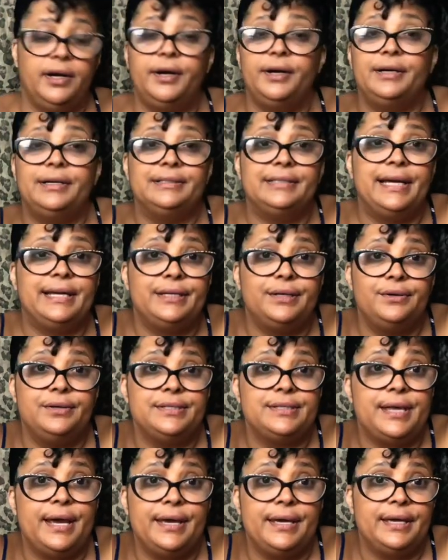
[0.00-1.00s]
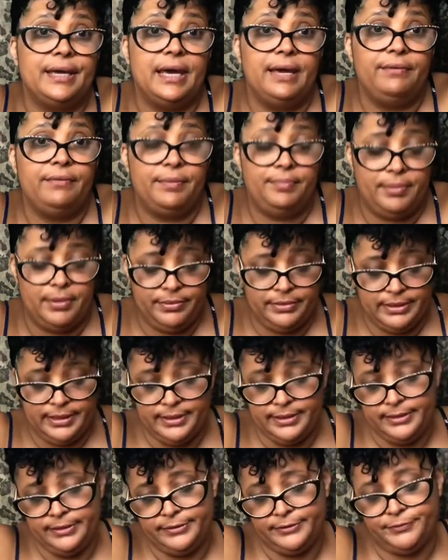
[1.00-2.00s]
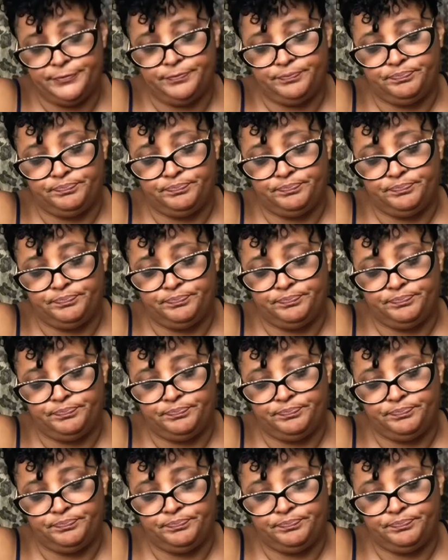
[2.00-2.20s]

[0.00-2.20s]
All I know is I ain't gave up on love.